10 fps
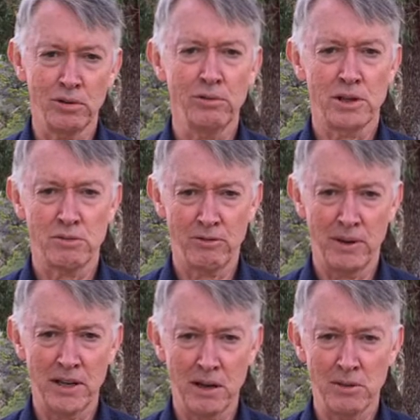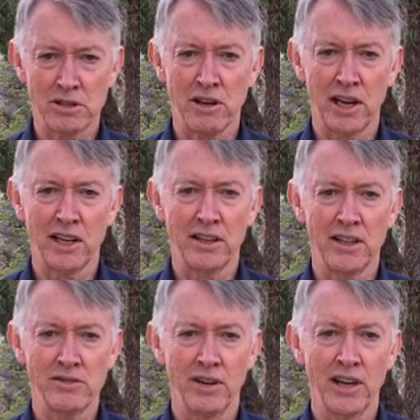which we've been demonstrating in
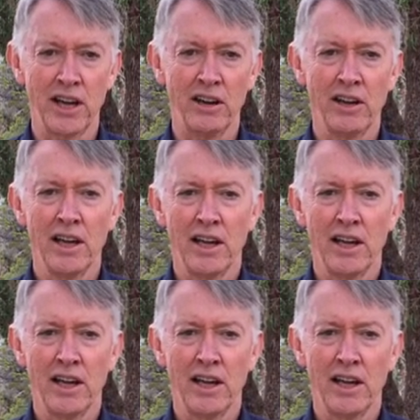this video,